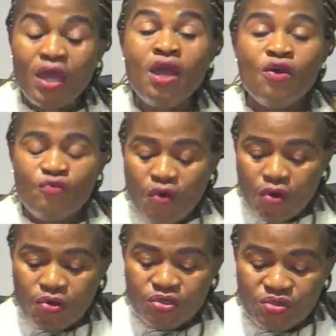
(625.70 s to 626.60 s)
For
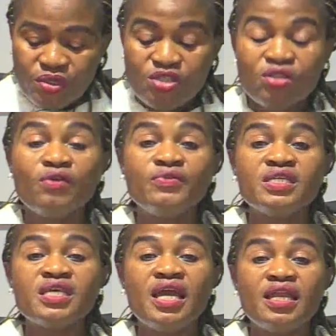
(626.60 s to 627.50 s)
continuation of these
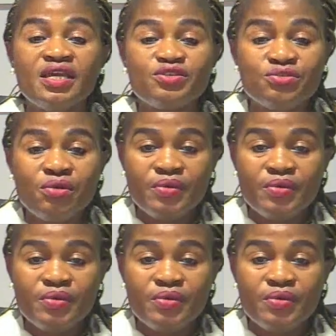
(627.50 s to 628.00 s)
headline stories,